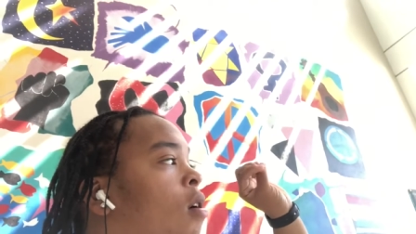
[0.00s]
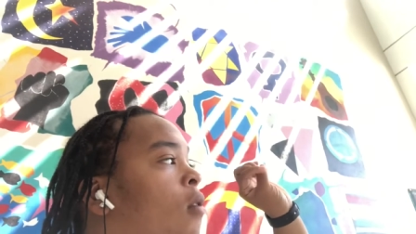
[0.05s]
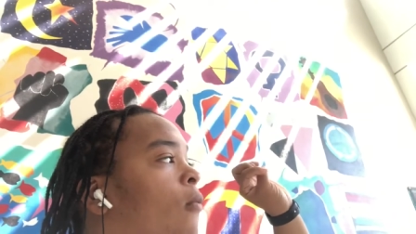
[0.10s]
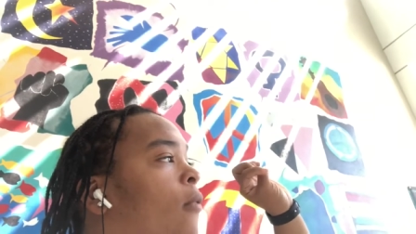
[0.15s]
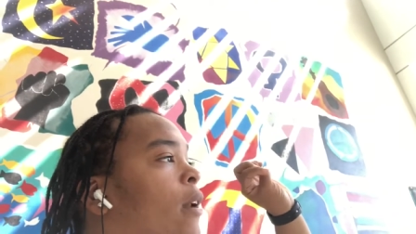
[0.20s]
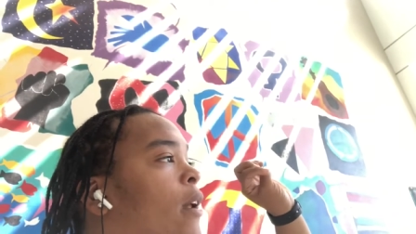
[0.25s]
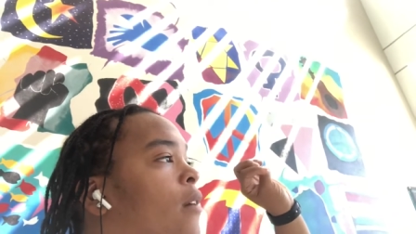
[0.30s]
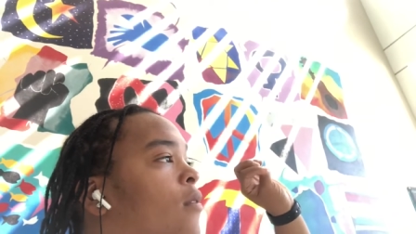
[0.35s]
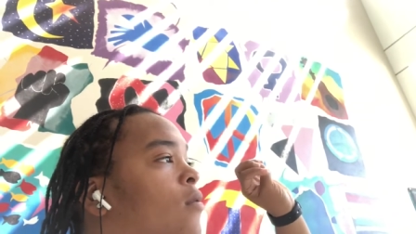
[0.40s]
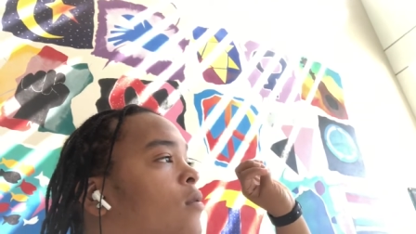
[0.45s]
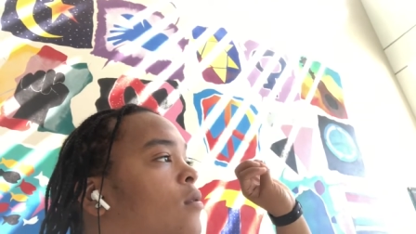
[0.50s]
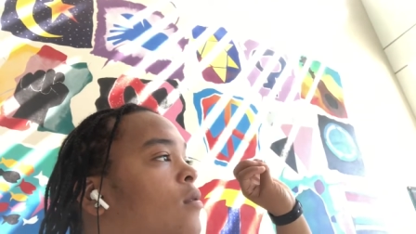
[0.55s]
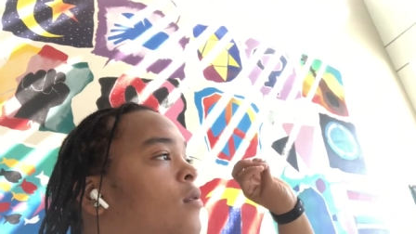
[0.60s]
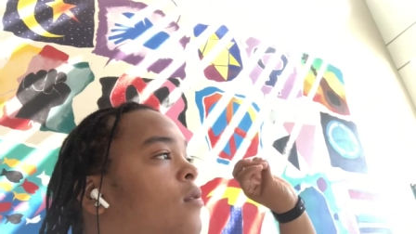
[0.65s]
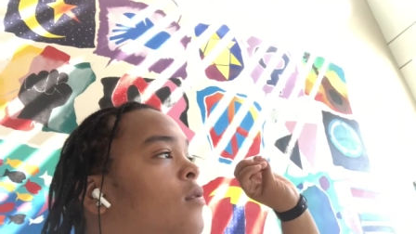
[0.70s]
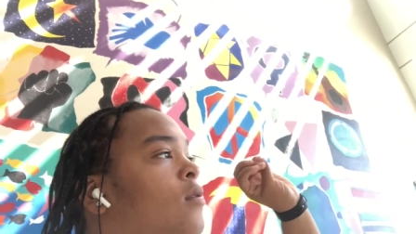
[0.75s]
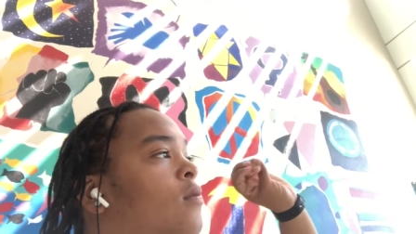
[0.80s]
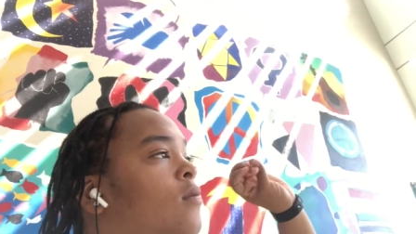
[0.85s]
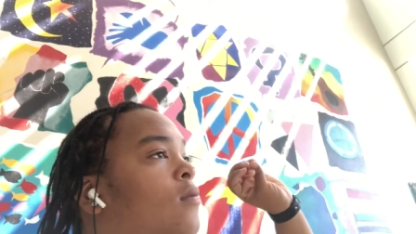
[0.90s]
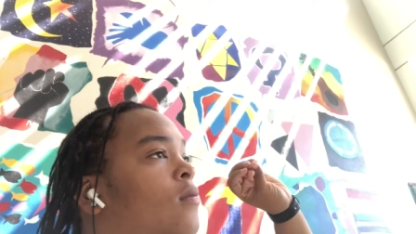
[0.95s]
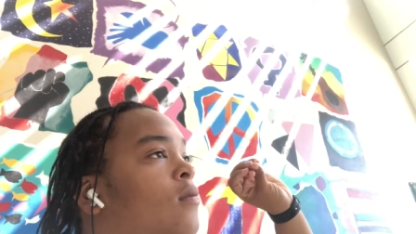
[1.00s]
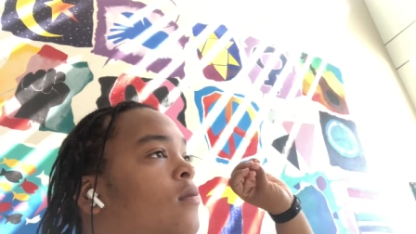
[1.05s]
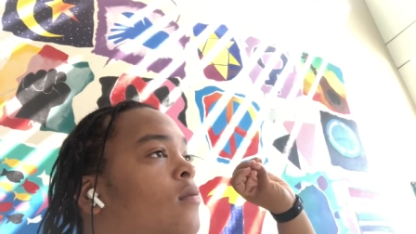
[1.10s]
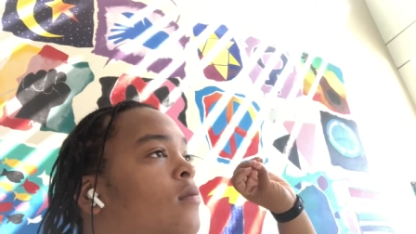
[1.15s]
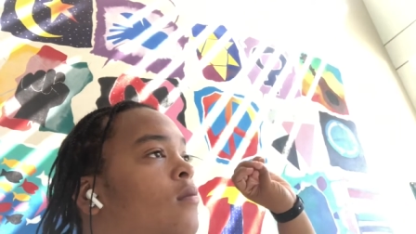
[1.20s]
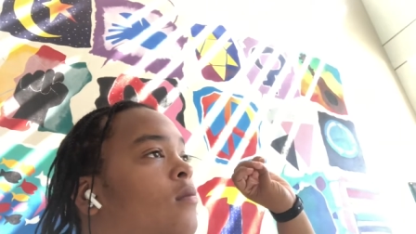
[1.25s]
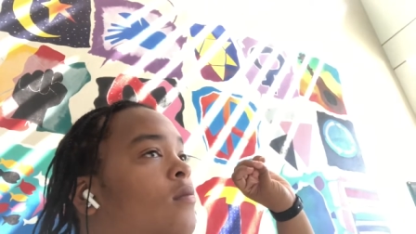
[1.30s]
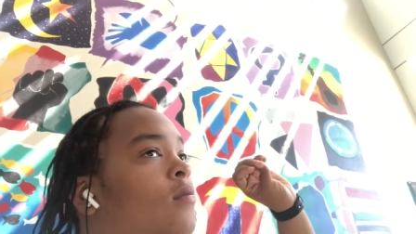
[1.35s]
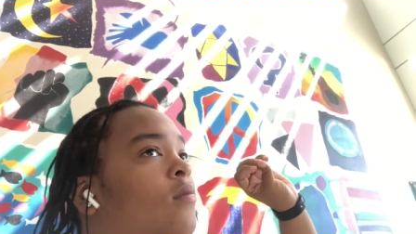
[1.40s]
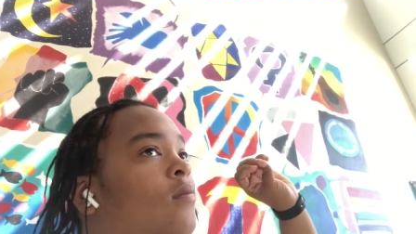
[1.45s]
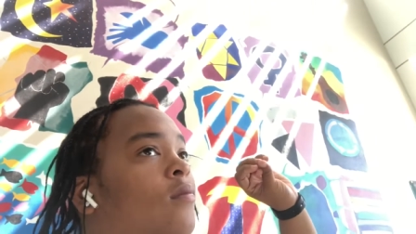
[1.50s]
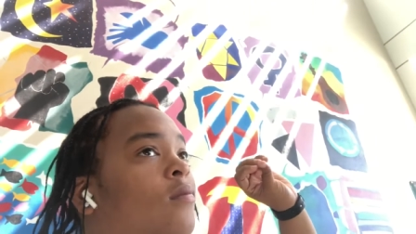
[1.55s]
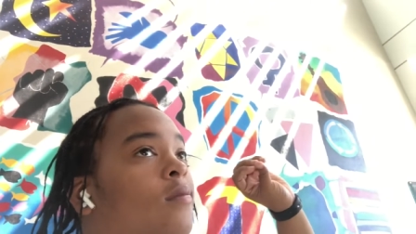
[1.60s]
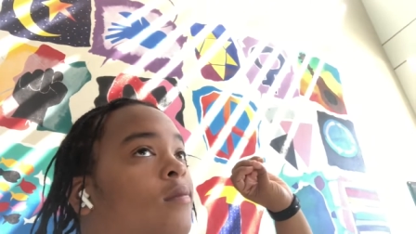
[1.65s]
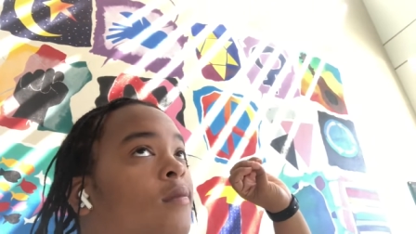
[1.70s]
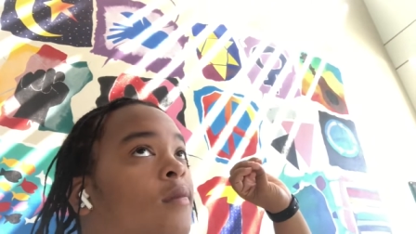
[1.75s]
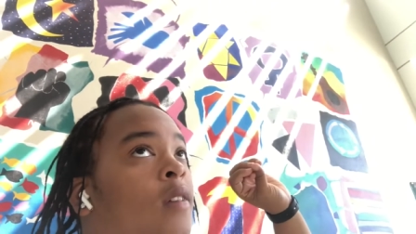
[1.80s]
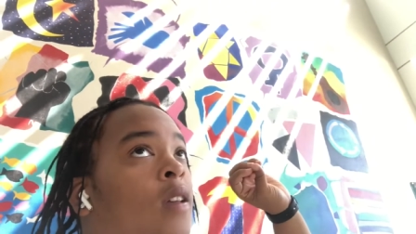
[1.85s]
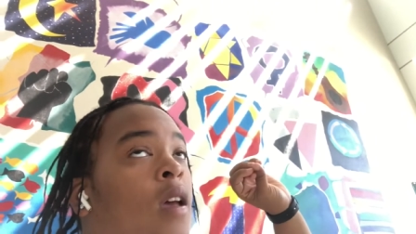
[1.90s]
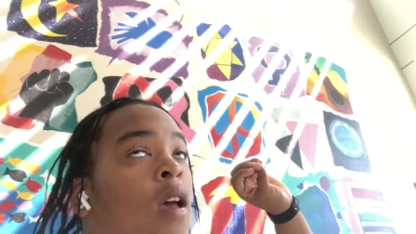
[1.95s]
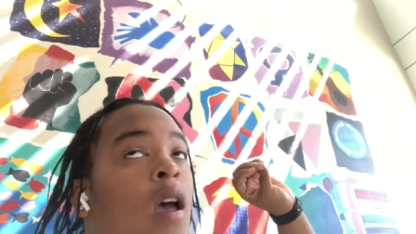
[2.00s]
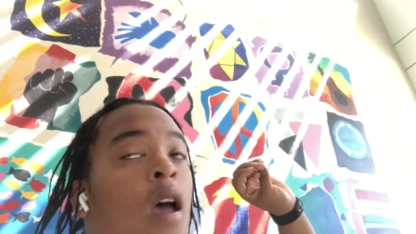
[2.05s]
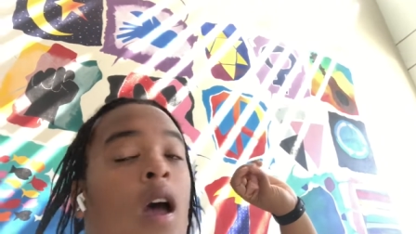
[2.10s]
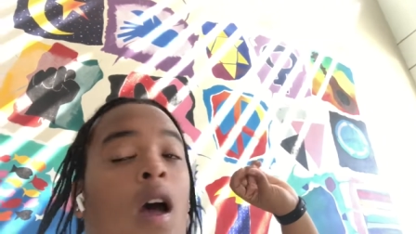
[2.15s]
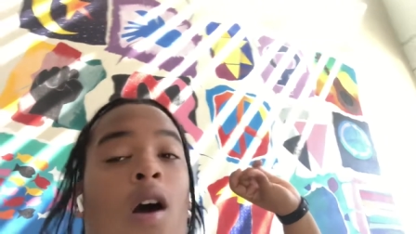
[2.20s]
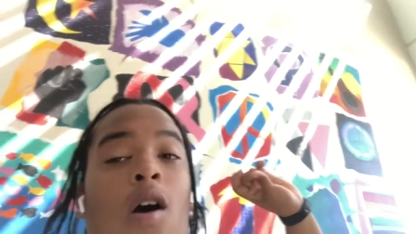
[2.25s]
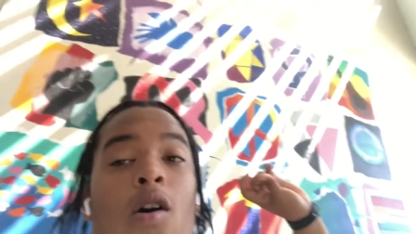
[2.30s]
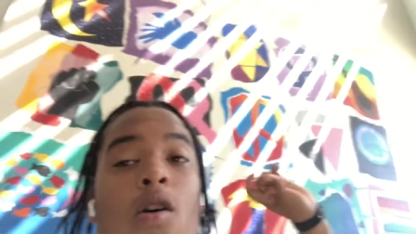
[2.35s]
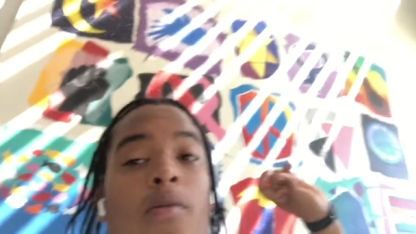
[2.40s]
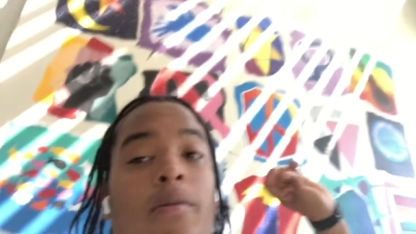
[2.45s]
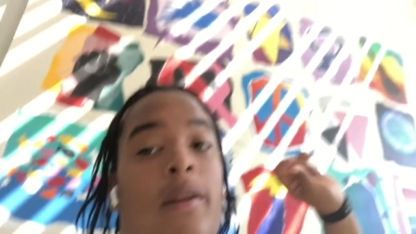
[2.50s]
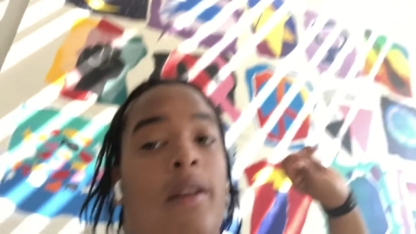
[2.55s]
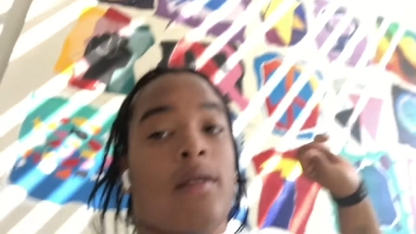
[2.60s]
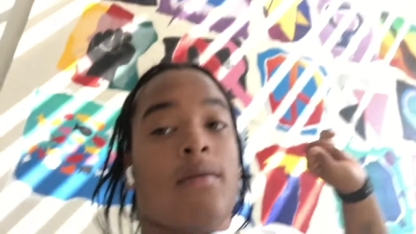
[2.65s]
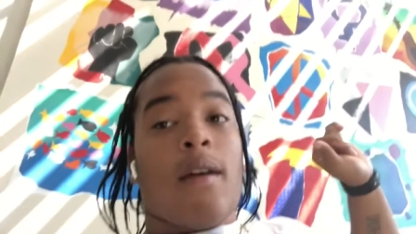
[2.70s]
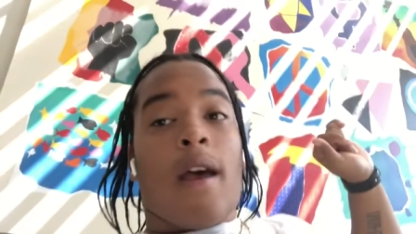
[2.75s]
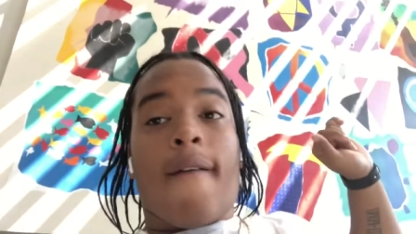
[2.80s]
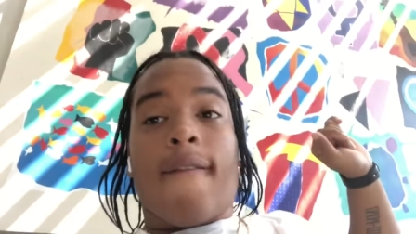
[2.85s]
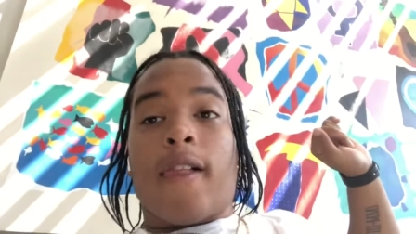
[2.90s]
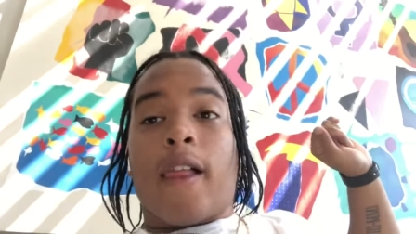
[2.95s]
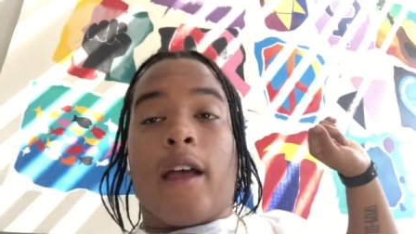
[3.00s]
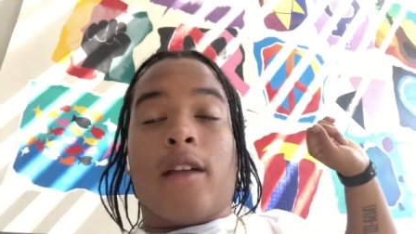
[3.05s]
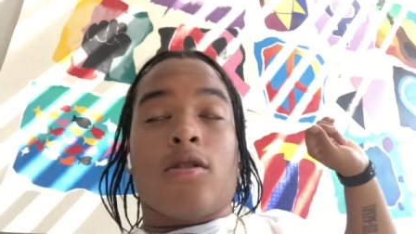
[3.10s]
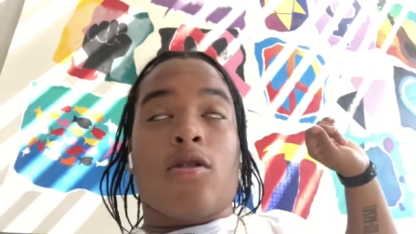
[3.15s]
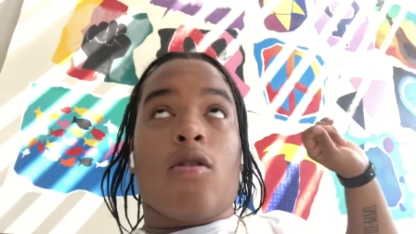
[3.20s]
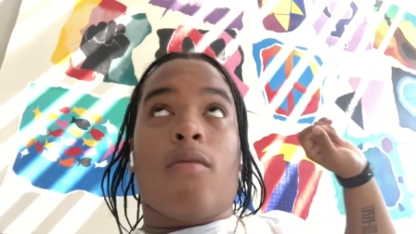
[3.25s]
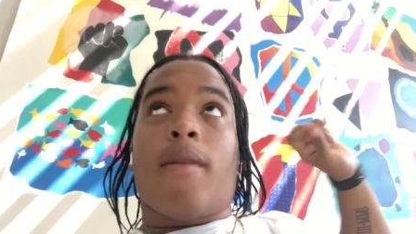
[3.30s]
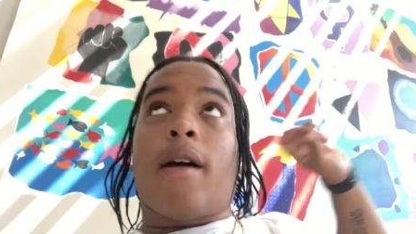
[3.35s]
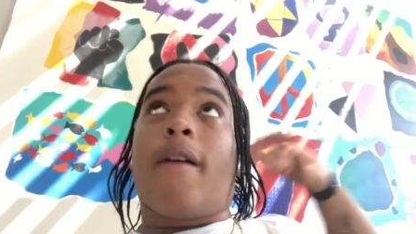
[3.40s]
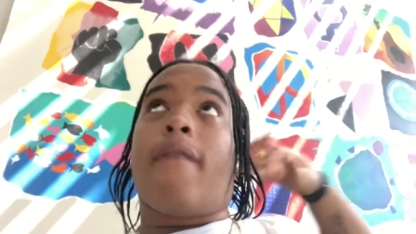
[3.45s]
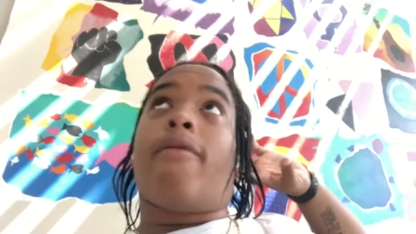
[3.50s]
What else? I hope this math class go by